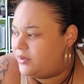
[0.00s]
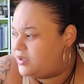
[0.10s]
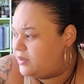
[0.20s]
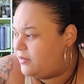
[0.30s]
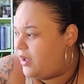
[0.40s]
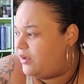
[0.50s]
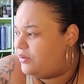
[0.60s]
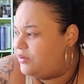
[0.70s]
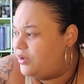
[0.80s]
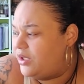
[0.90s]
somehow.
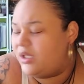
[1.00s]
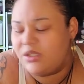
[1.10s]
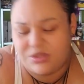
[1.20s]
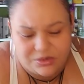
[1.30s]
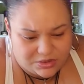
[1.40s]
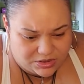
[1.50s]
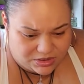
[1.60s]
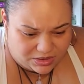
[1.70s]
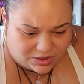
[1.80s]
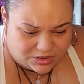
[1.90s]
You're gonna get yours,
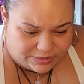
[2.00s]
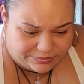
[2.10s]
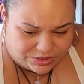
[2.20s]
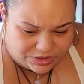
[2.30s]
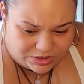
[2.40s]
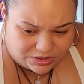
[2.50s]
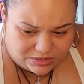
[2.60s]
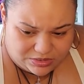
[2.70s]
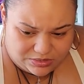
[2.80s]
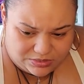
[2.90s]
that type of shit.
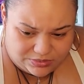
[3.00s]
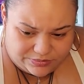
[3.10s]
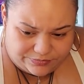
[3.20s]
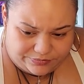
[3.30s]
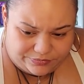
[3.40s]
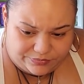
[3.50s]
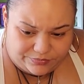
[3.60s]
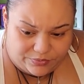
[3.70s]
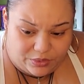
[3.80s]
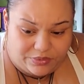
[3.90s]

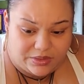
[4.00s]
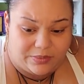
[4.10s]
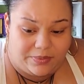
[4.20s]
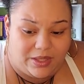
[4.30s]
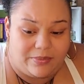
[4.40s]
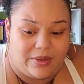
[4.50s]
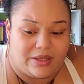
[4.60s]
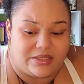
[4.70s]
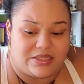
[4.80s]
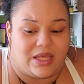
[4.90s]
Or that the payback
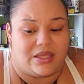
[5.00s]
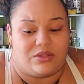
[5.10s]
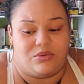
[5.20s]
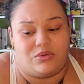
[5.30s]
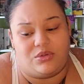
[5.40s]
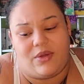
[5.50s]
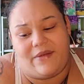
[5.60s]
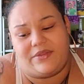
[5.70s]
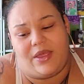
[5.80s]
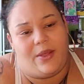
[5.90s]
is that you have
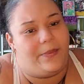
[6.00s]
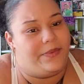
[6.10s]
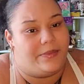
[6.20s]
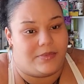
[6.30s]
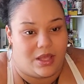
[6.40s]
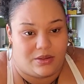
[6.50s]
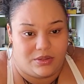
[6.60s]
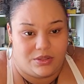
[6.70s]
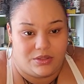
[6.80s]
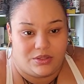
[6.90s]
to help them now.
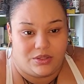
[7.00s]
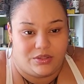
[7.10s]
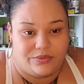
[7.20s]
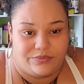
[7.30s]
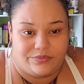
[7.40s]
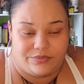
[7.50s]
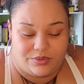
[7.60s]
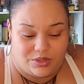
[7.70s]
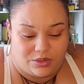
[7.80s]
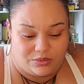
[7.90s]
You
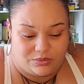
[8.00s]
know?